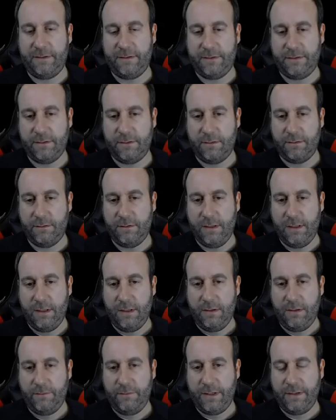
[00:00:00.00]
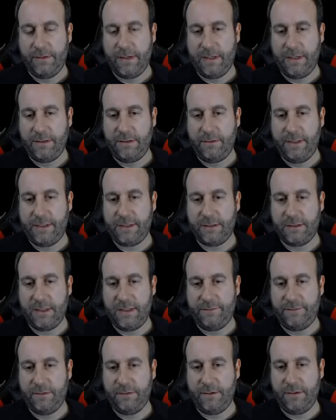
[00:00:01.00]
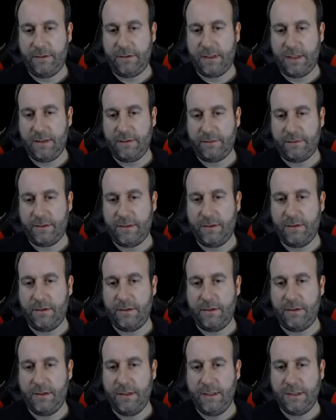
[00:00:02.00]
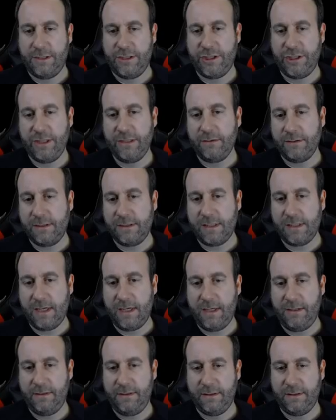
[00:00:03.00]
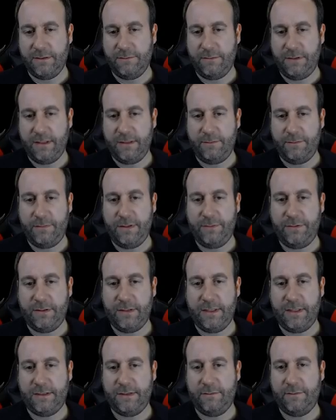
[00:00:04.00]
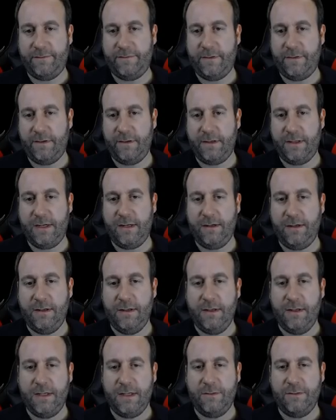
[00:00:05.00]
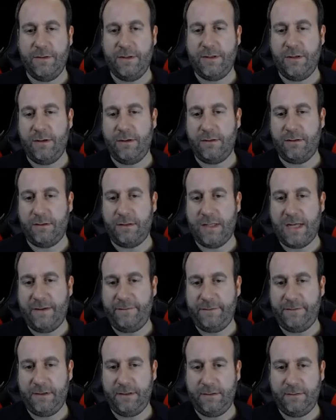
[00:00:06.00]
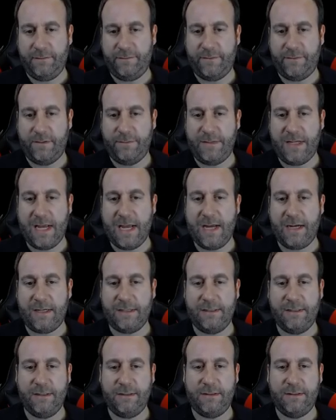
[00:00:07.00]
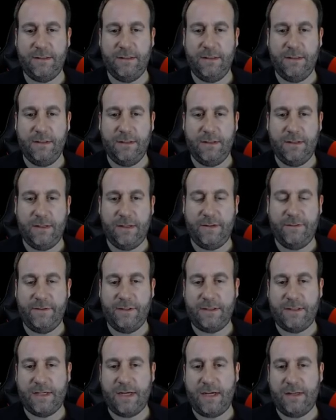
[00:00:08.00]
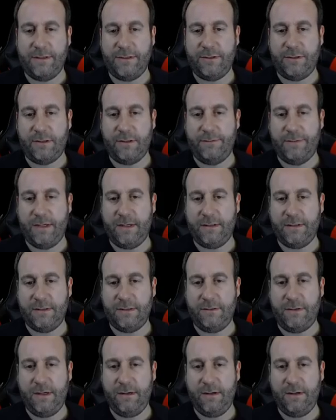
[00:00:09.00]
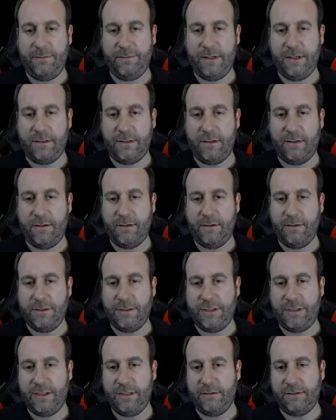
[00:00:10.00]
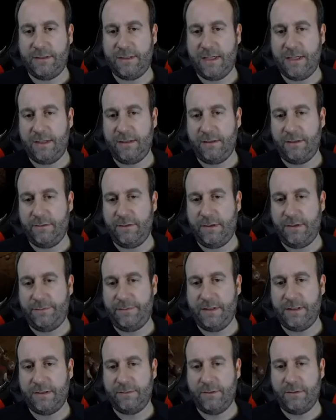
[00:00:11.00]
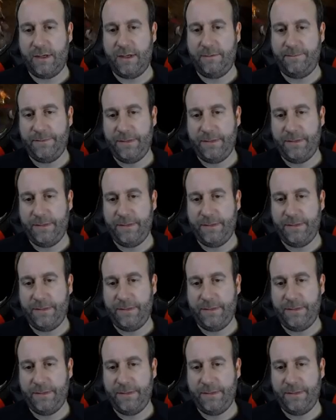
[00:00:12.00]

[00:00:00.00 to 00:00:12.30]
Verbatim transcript: So when you enter each level, you kind of turn shield side is a way that people like to refer to that. You wanna turn left from the exit of the tile that you come in on. So here I'm gonna turn shield side and go up this way.